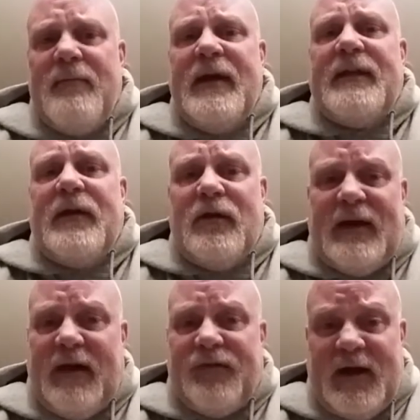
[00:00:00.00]
Make their
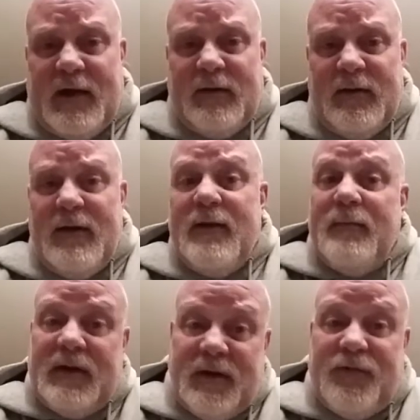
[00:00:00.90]
lives hell,
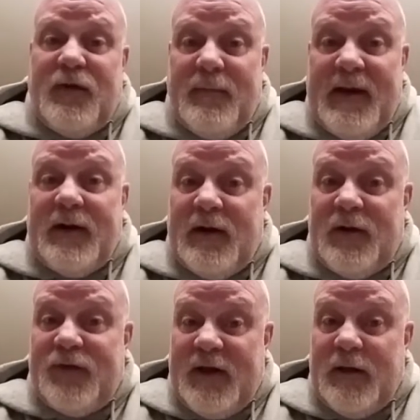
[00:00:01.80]
because they're making
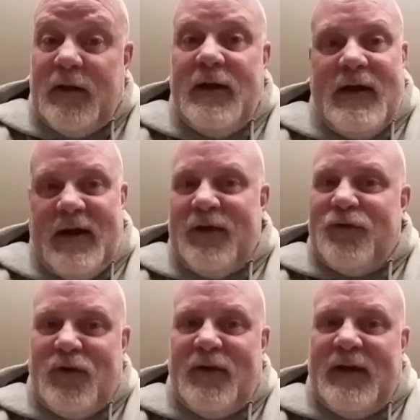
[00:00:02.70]
ours hell, and they're
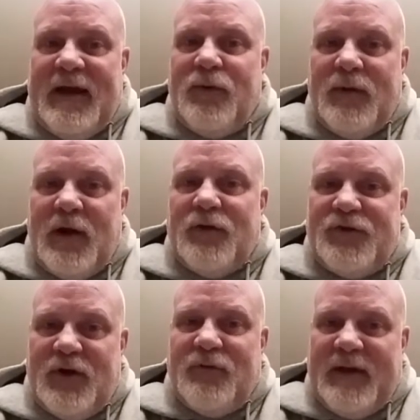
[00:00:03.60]
certainly not doing our
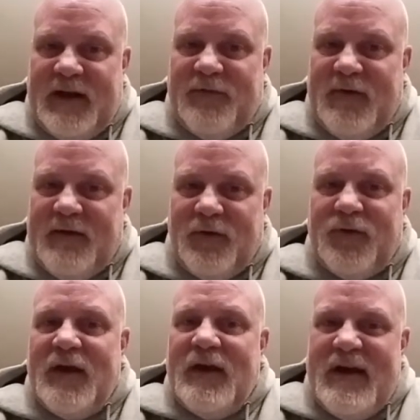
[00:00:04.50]
children any favors,